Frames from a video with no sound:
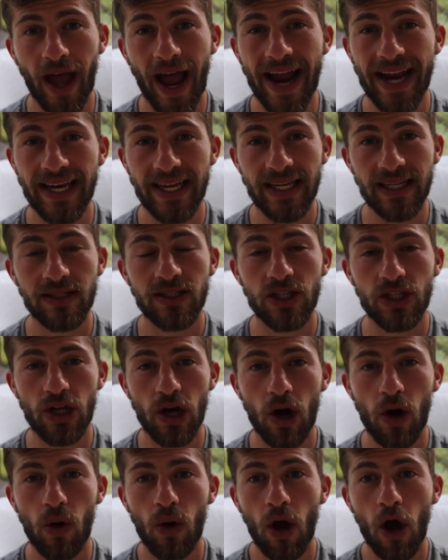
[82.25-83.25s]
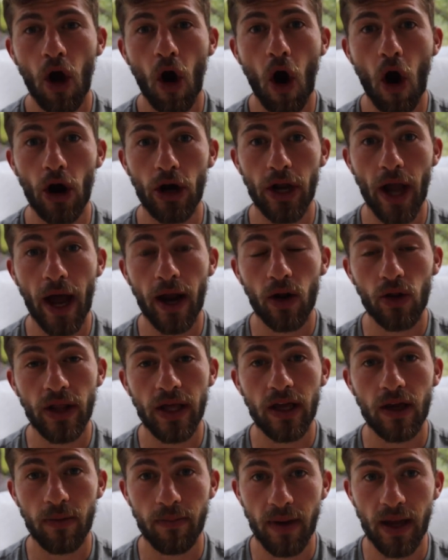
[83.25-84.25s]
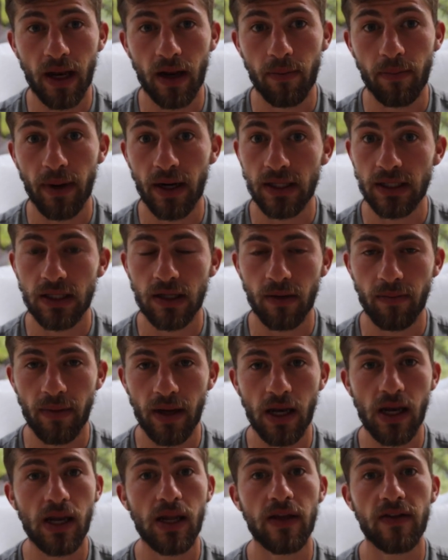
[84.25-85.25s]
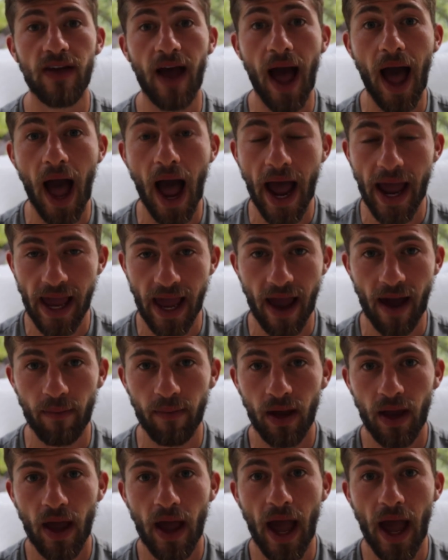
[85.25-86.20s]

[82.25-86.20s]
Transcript: I need to know are not only committed, but as committed as I am.